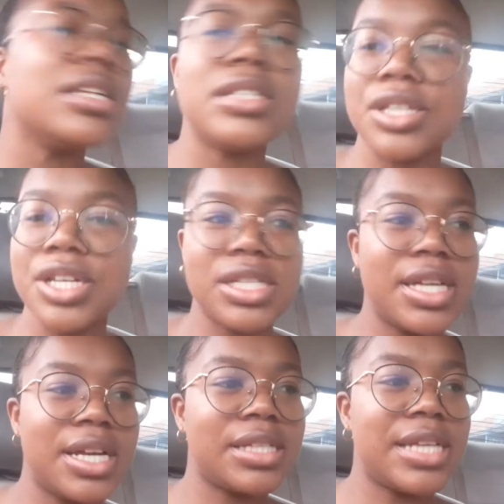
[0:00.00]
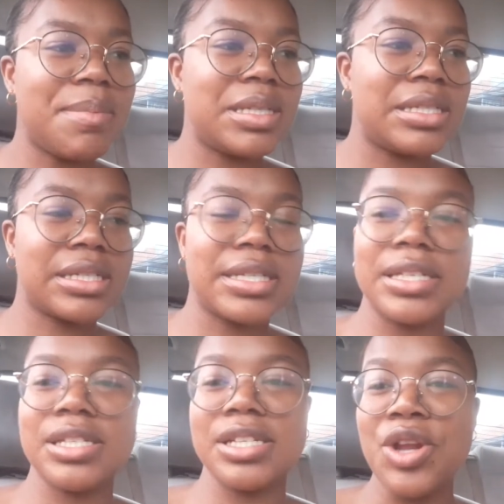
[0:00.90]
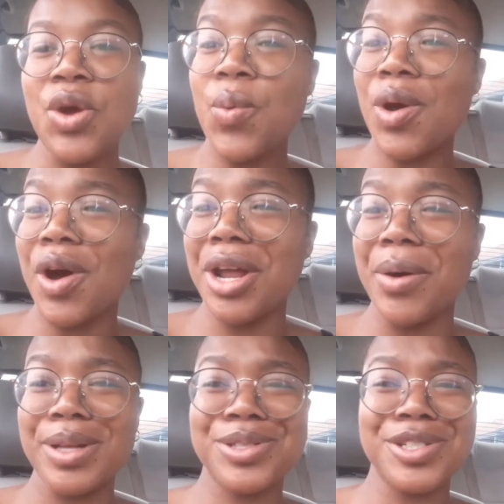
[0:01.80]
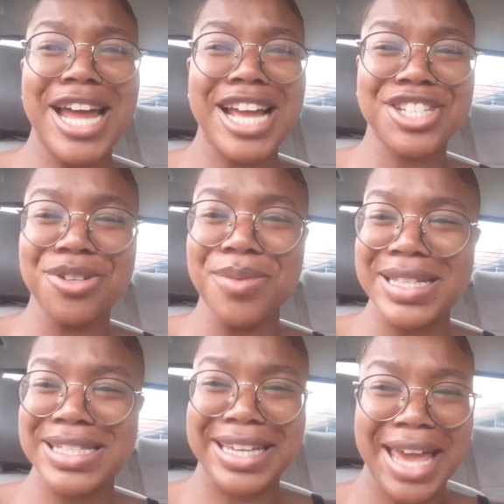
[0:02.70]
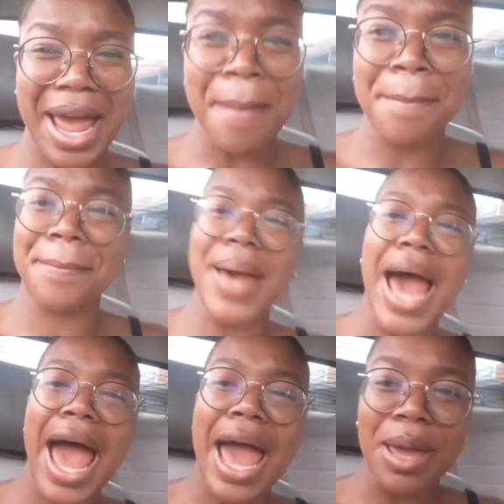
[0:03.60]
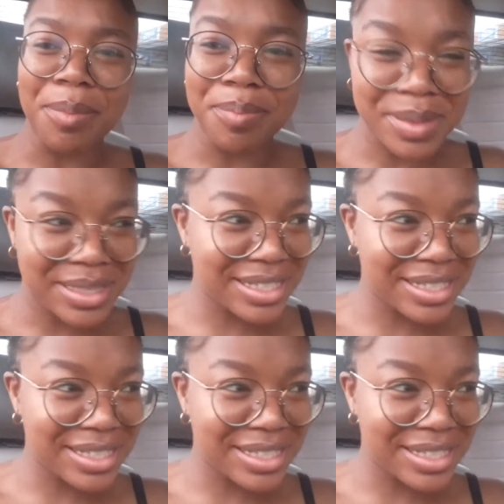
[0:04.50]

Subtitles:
It's a Thursday. The time is 6:18. We're on our way to Nigel once again, babes.